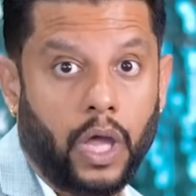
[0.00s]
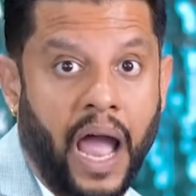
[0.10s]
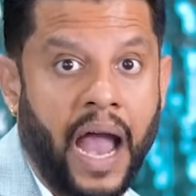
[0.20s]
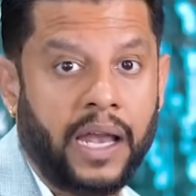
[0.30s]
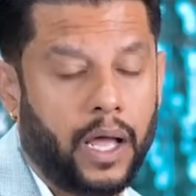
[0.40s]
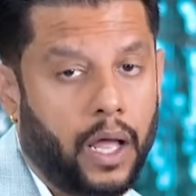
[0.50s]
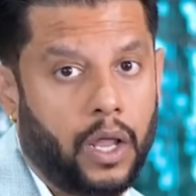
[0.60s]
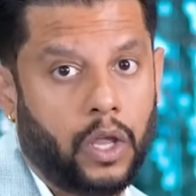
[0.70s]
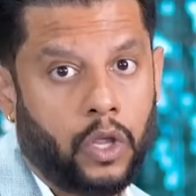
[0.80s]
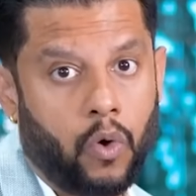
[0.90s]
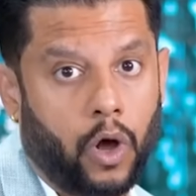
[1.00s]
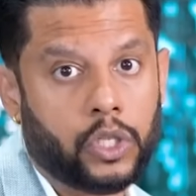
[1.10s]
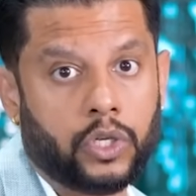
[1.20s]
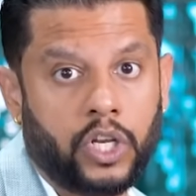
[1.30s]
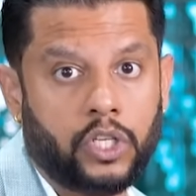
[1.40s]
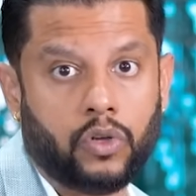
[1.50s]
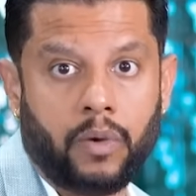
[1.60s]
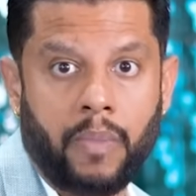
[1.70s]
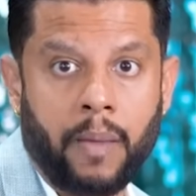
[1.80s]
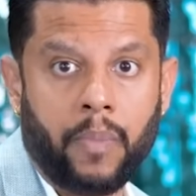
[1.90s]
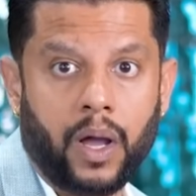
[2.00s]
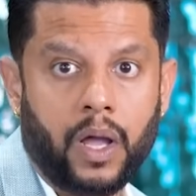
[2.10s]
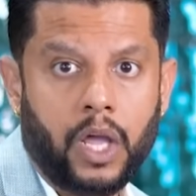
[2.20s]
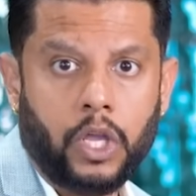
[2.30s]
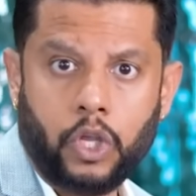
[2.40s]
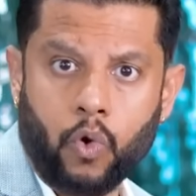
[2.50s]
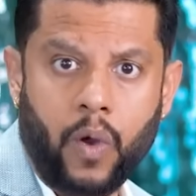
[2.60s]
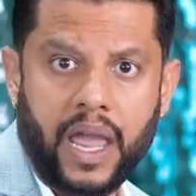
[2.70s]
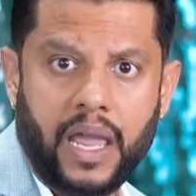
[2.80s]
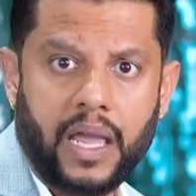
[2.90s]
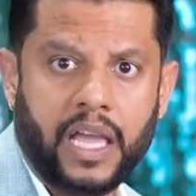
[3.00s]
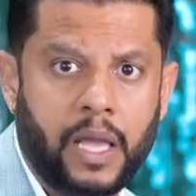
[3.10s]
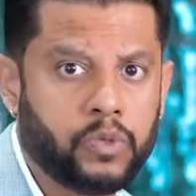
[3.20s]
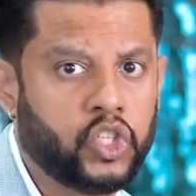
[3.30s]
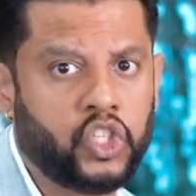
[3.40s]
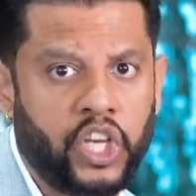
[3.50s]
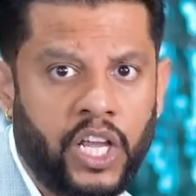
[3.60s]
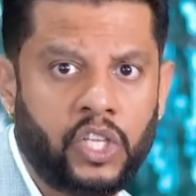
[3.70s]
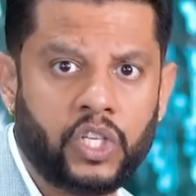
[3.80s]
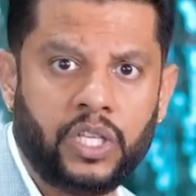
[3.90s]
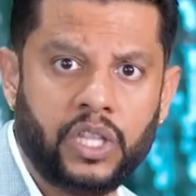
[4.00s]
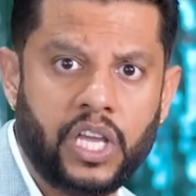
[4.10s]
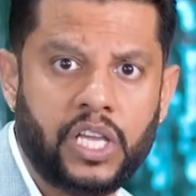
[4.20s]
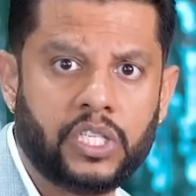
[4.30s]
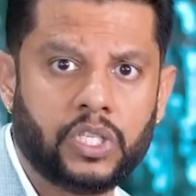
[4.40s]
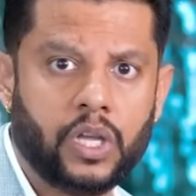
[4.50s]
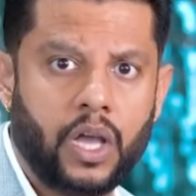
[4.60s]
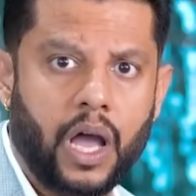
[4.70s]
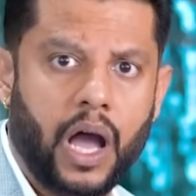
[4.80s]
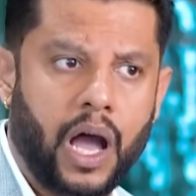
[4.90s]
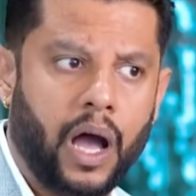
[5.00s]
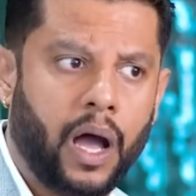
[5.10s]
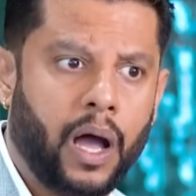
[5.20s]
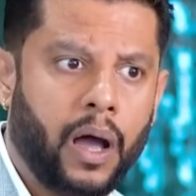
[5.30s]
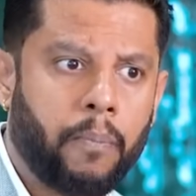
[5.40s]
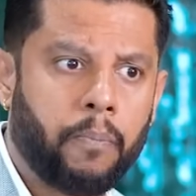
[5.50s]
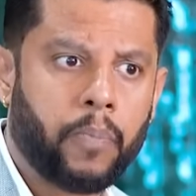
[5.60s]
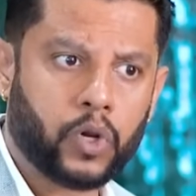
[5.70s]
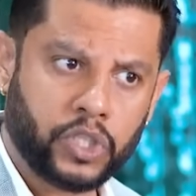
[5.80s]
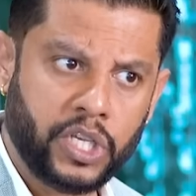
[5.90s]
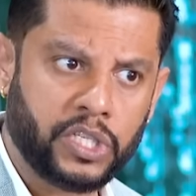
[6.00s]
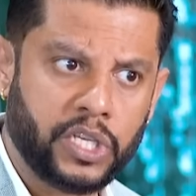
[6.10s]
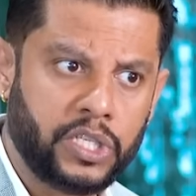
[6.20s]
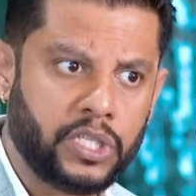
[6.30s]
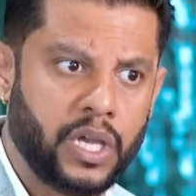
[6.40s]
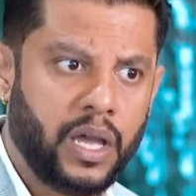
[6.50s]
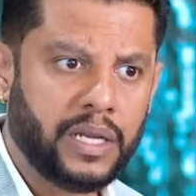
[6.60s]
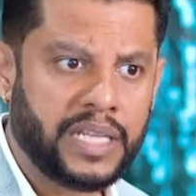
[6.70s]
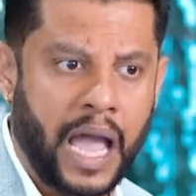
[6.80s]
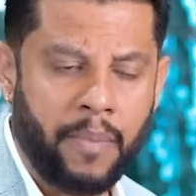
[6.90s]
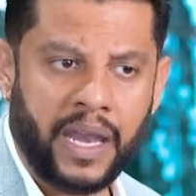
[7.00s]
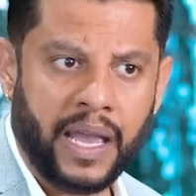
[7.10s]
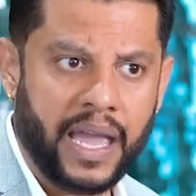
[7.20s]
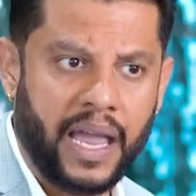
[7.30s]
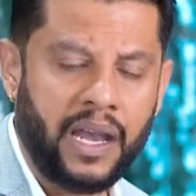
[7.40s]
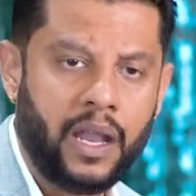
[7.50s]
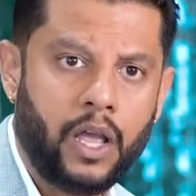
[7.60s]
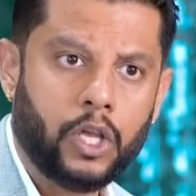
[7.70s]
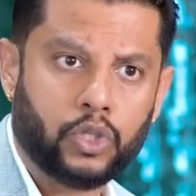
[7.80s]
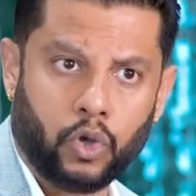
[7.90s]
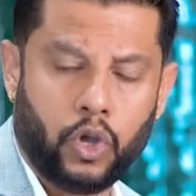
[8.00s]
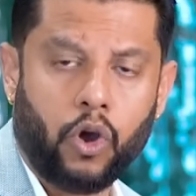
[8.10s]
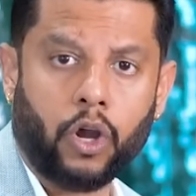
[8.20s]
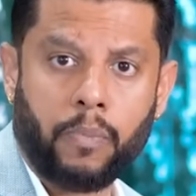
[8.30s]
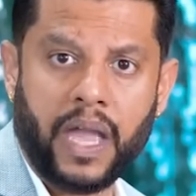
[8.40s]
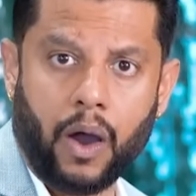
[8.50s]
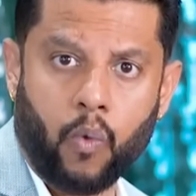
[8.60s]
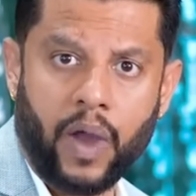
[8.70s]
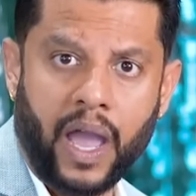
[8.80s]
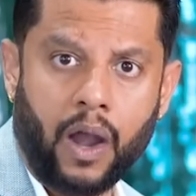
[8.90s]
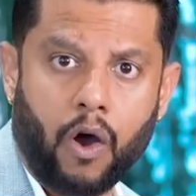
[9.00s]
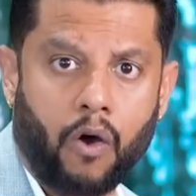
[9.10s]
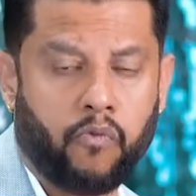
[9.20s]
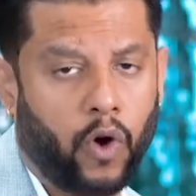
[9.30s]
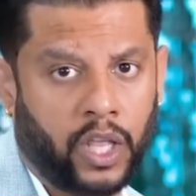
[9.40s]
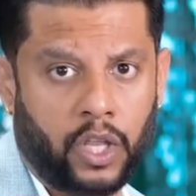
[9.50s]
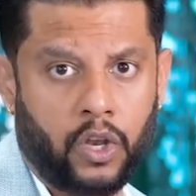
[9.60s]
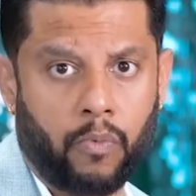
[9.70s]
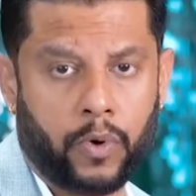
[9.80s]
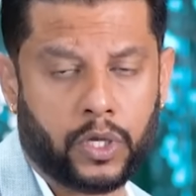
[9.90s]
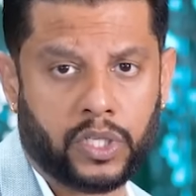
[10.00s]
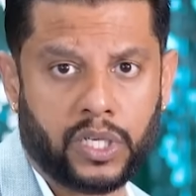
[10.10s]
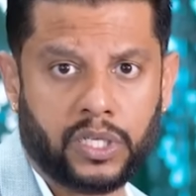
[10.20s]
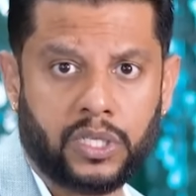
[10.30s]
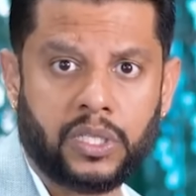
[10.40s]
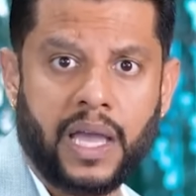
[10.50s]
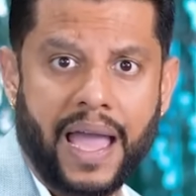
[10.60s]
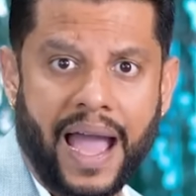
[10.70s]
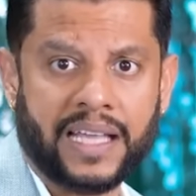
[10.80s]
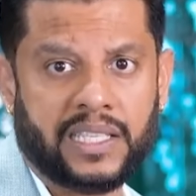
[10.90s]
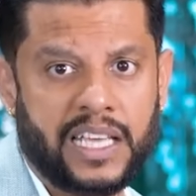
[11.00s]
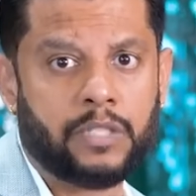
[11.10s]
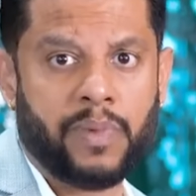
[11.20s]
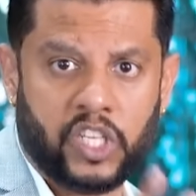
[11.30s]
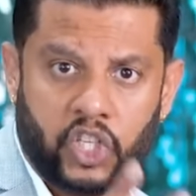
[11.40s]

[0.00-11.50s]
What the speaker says: And you also need to remember, UAE keeps changing these processes time and again, so you got to be aware of what are the new processes as these may